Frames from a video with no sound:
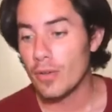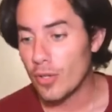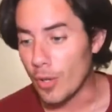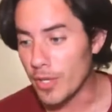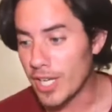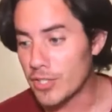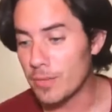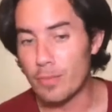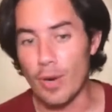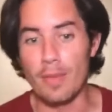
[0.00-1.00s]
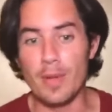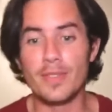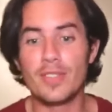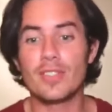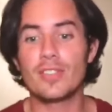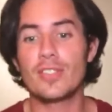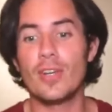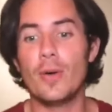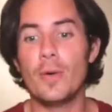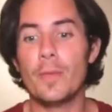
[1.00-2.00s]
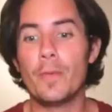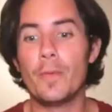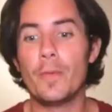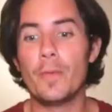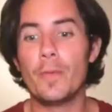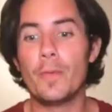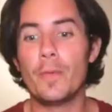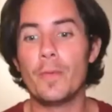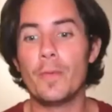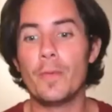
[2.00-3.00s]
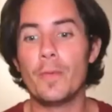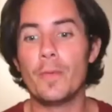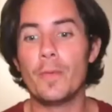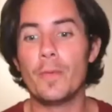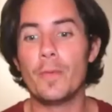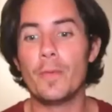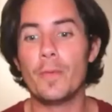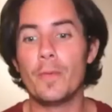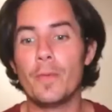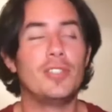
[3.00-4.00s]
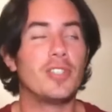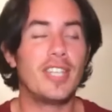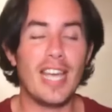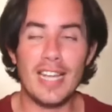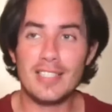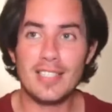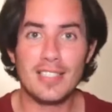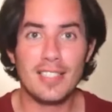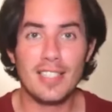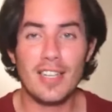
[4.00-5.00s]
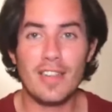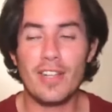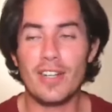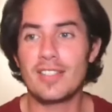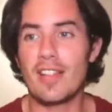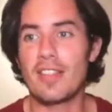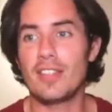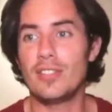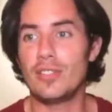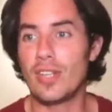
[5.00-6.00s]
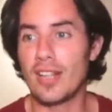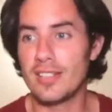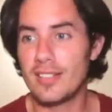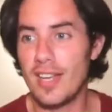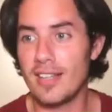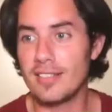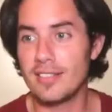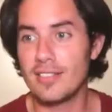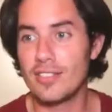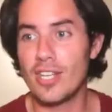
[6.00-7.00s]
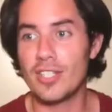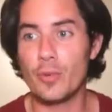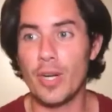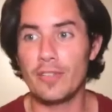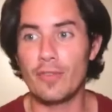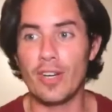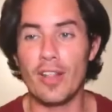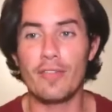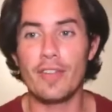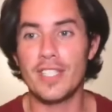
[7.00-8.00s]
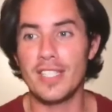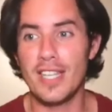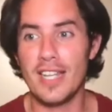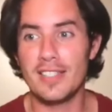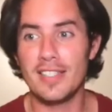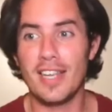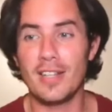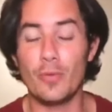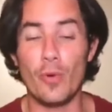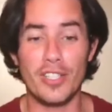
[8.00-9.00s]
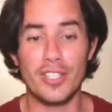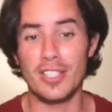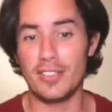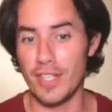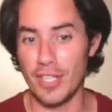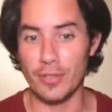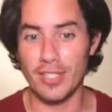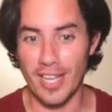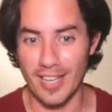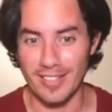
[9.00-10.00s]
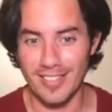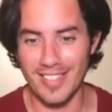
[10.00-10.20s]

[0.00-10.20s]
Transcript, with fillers: Communication problems. So if there is something you don't get, if there is something you don't understand, just wait for another 15 days and watch these videos again.